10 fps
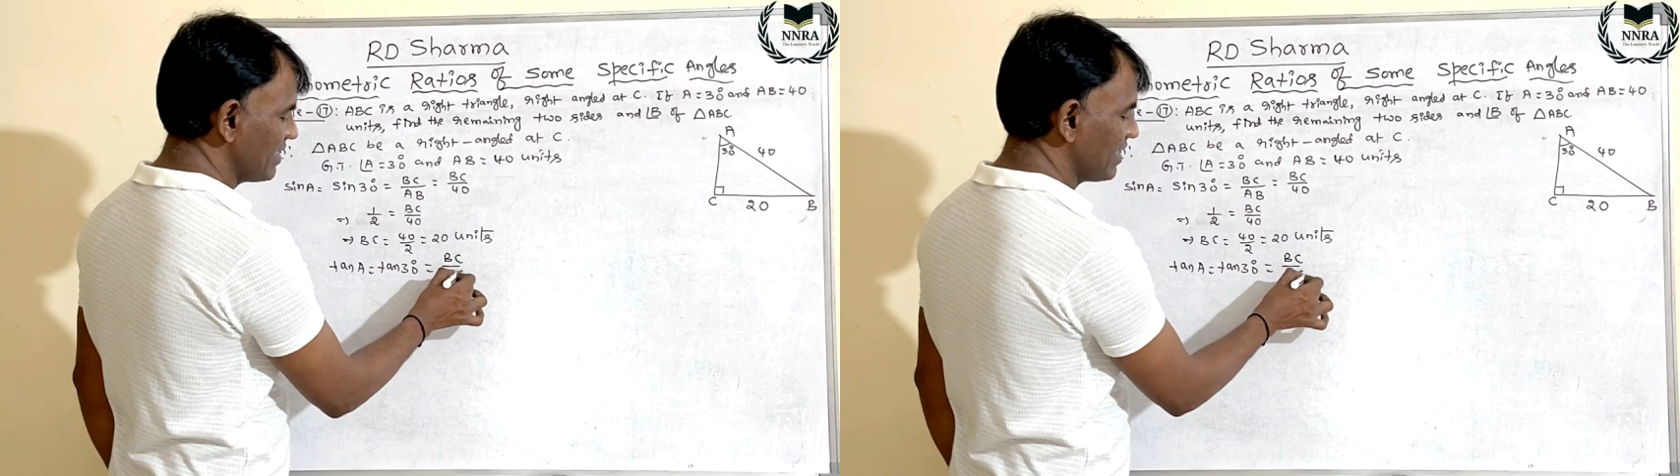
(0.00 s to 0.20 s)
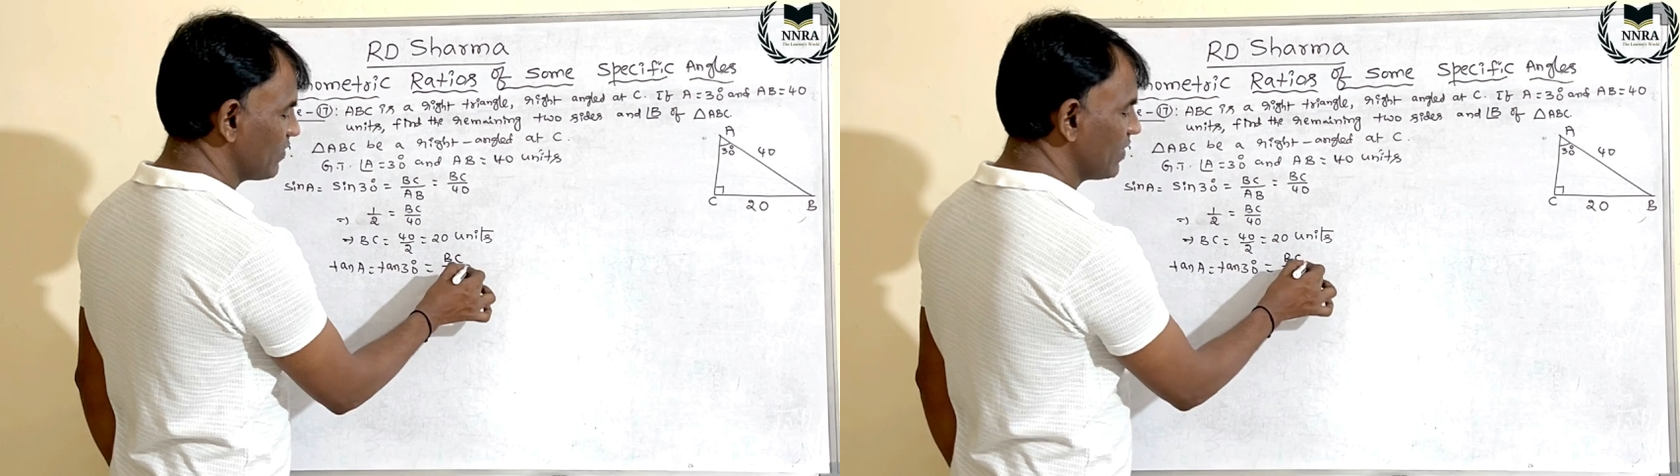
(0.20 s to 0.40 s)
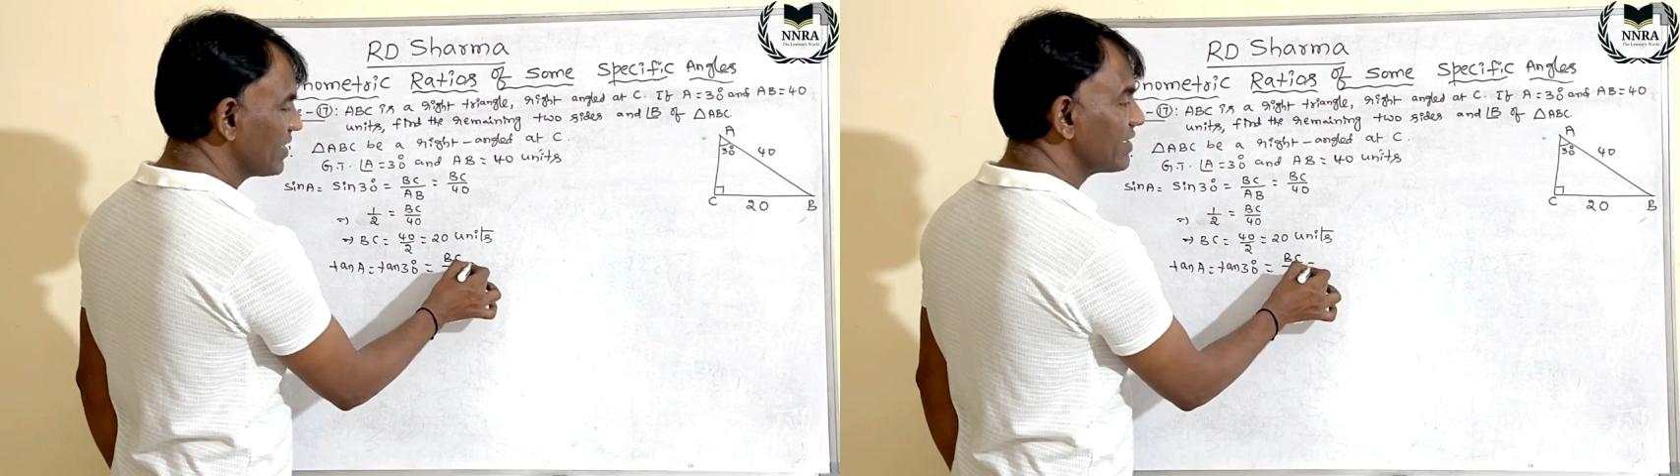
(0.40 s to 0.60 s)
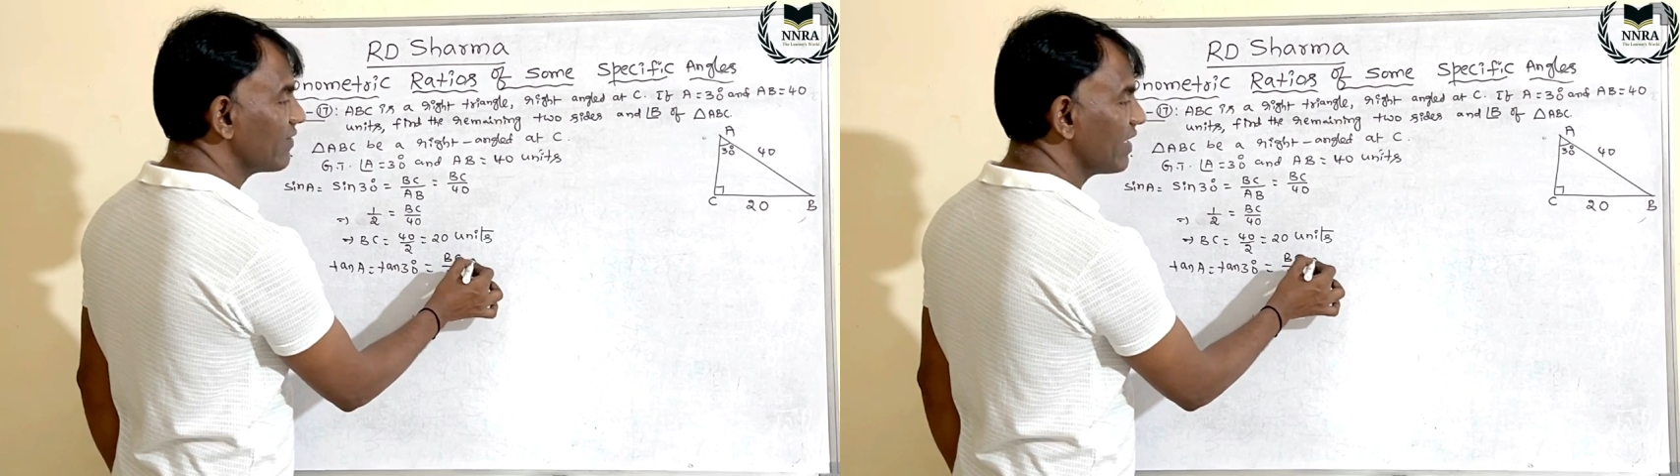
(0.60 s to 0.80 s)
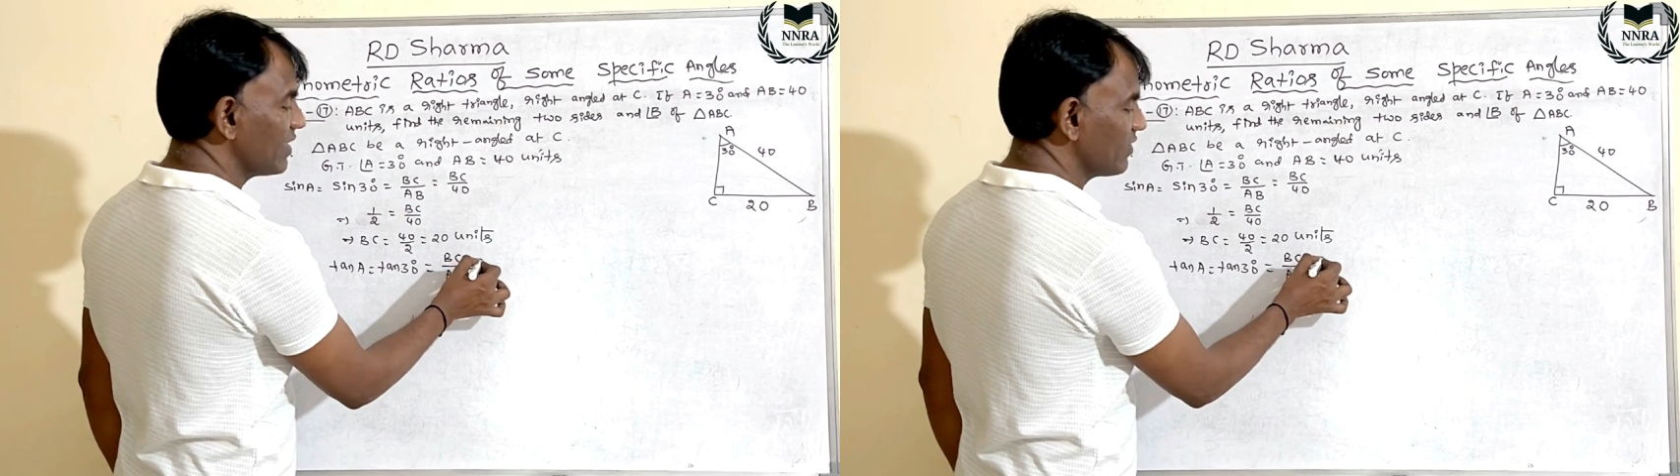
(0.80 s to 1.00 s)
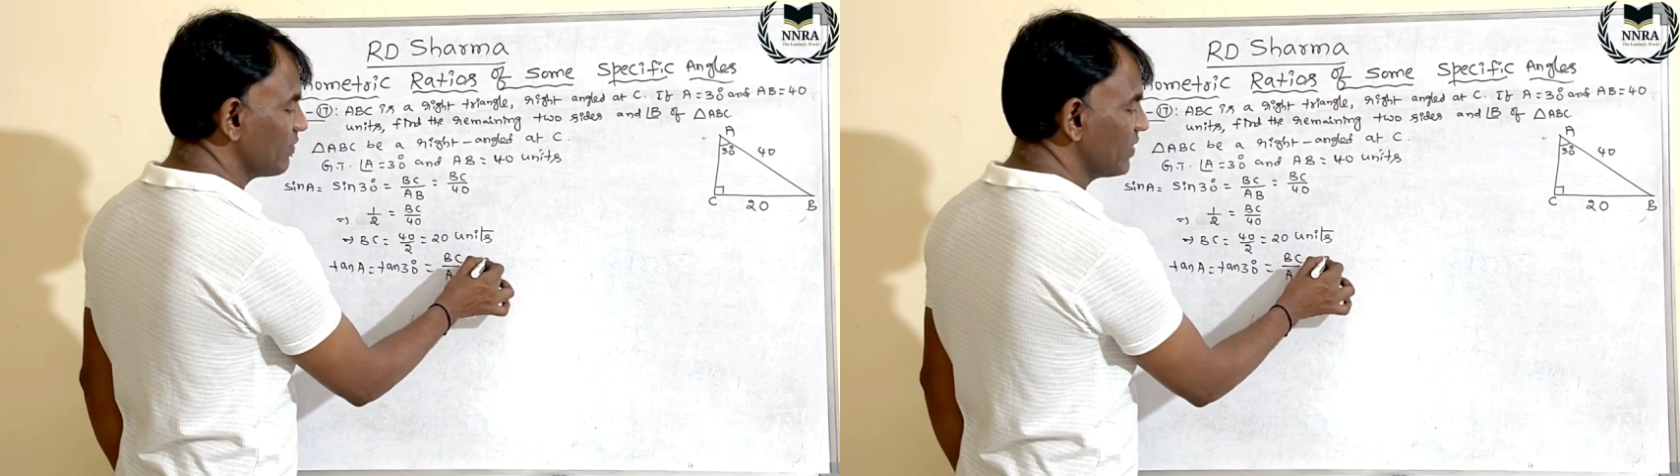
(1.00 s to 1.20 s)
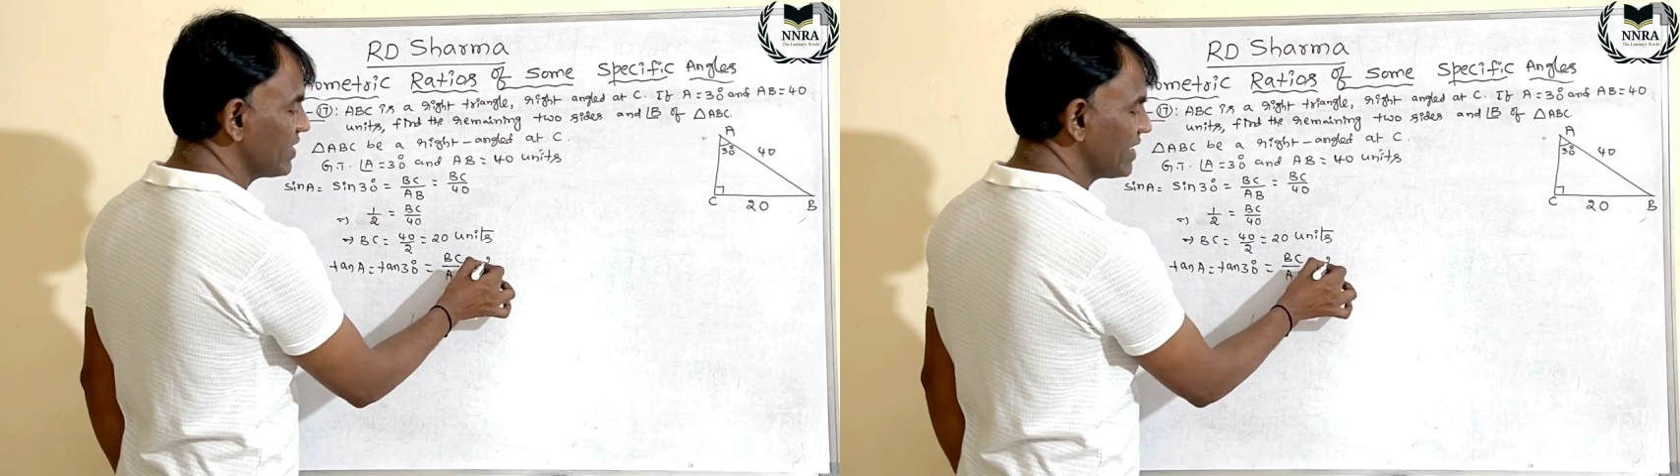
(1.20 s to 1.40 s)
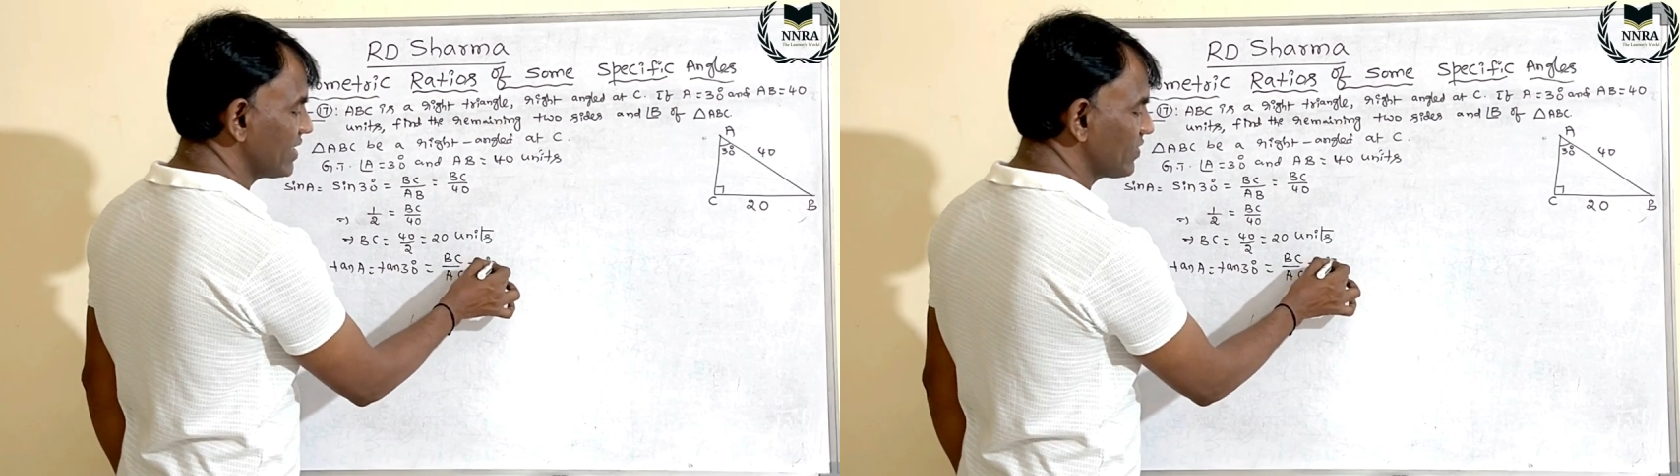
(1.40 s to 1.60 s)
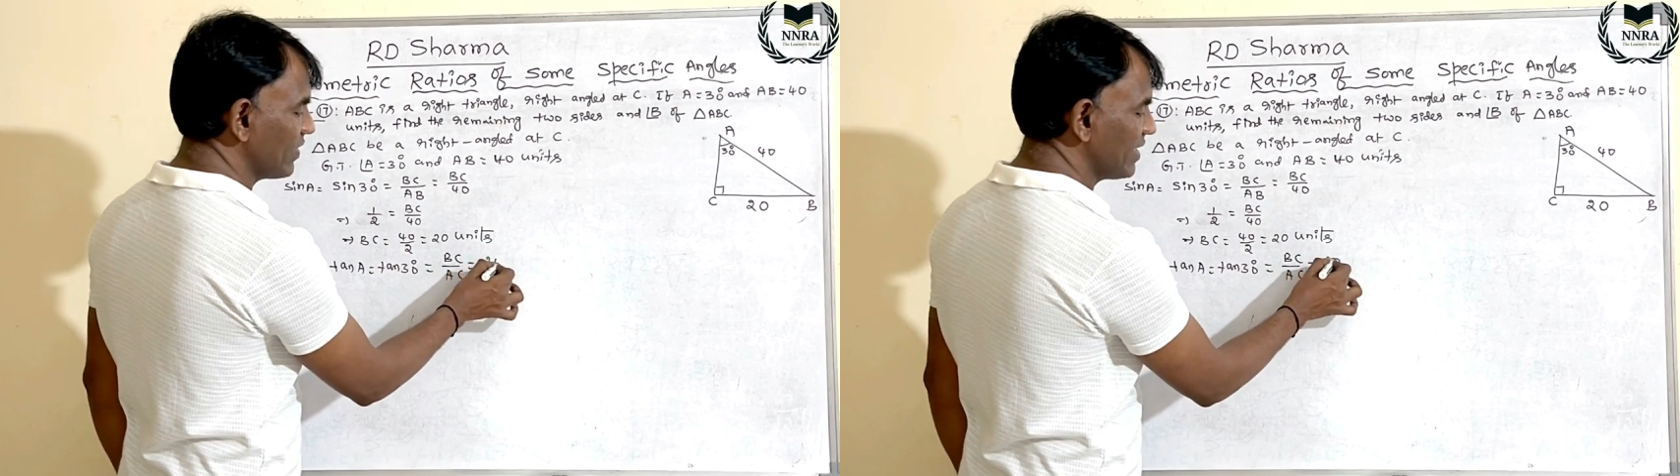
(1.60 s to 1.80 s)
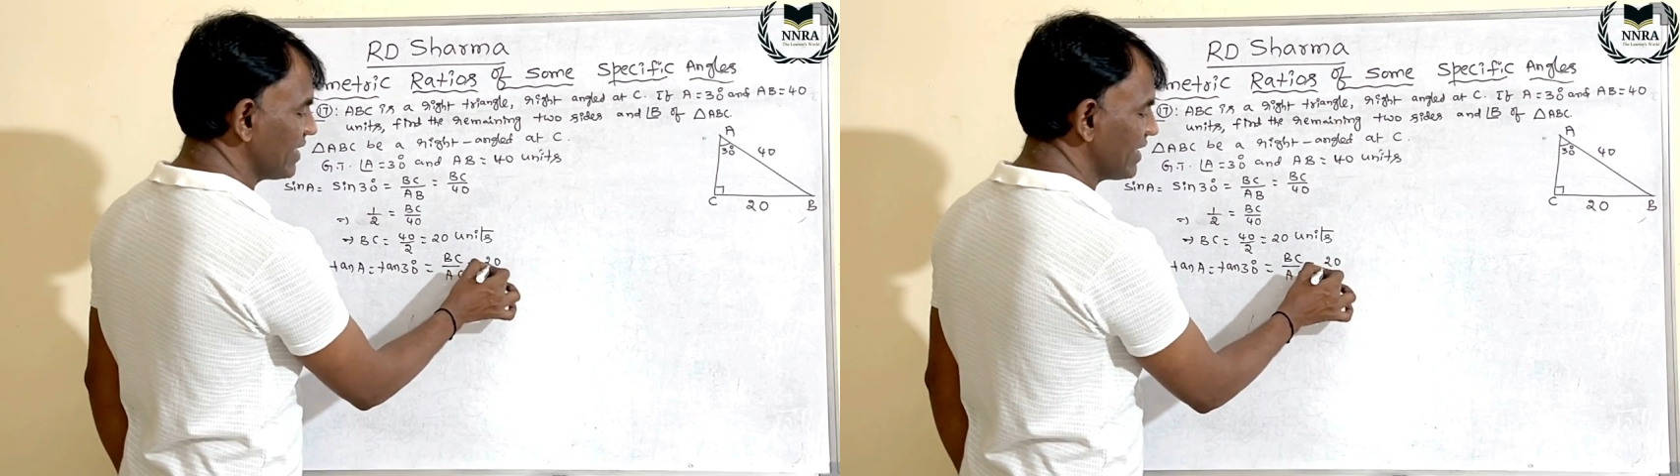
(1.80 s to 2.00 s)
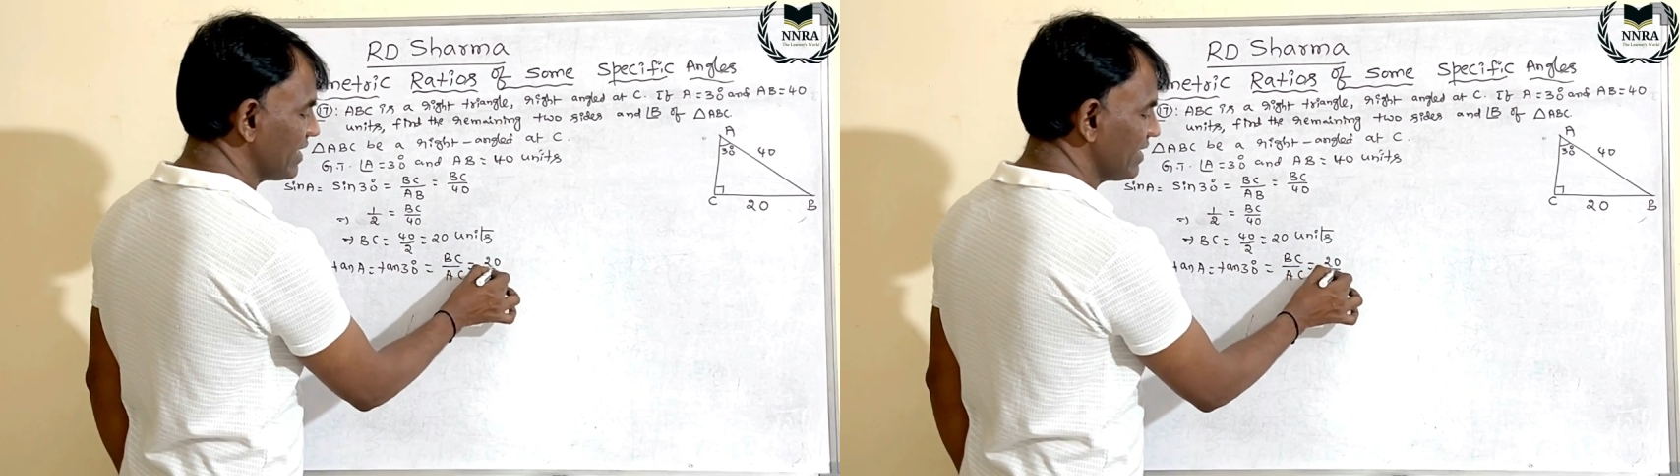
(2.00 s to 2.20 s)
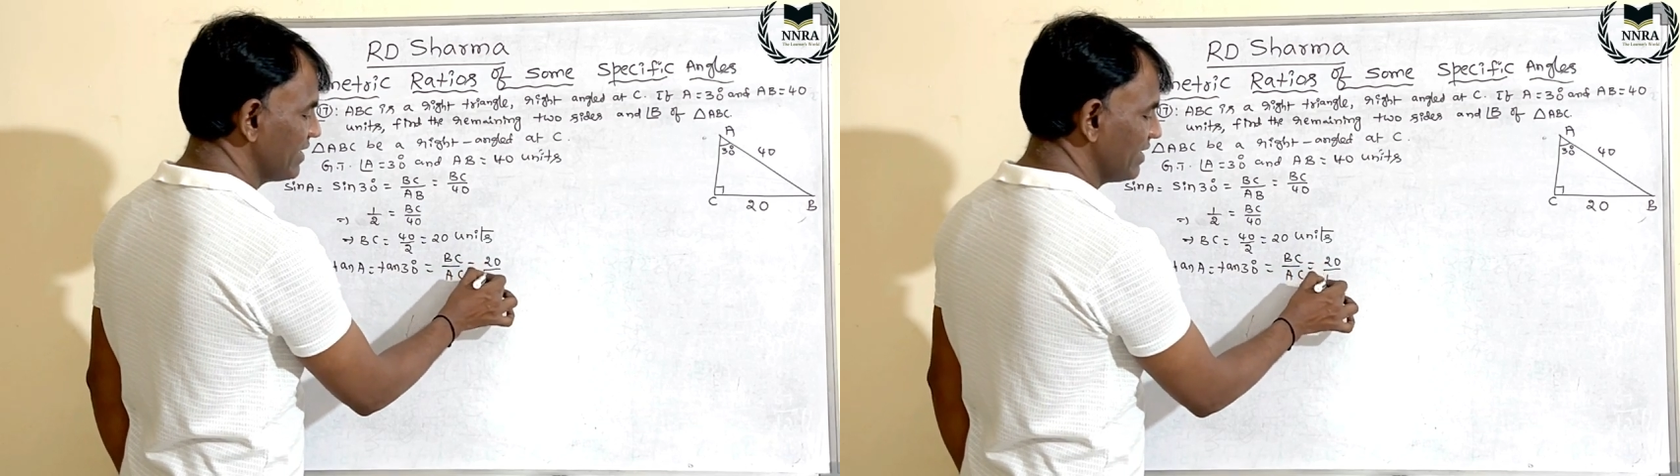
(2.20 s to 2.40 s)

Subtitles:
Now what is the value of BC 20 here?